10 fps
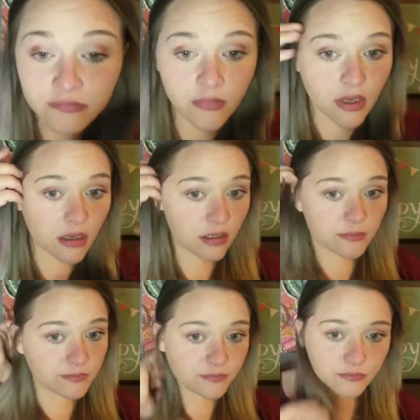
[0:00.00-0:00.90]

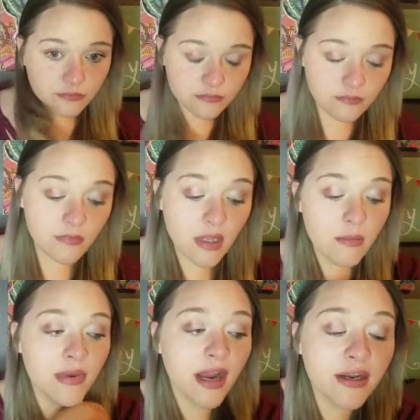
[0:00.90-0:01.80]

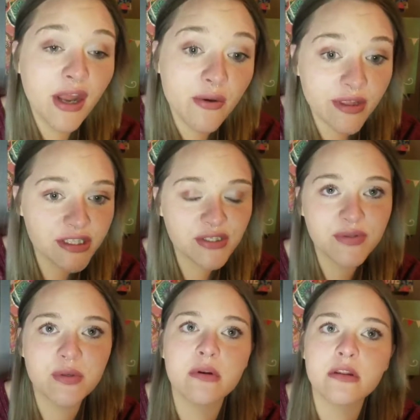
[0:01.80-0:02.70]
But I know that she
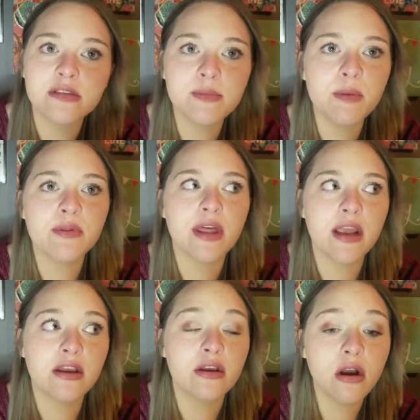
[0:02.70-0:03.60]
was one of those people that I
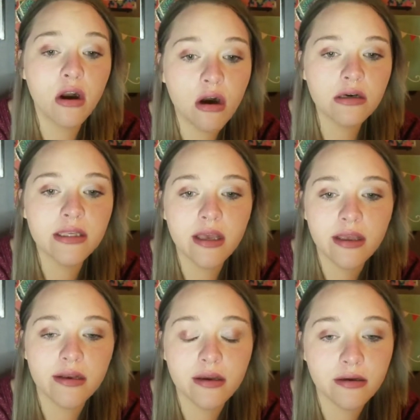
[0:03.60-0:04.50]
could call
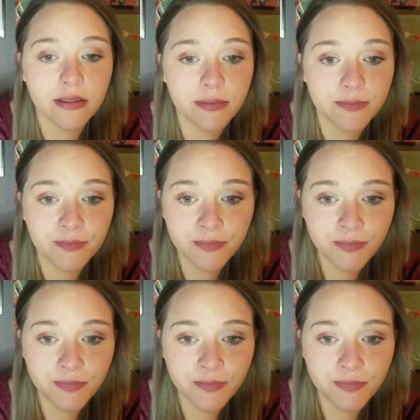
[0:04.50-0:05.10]
and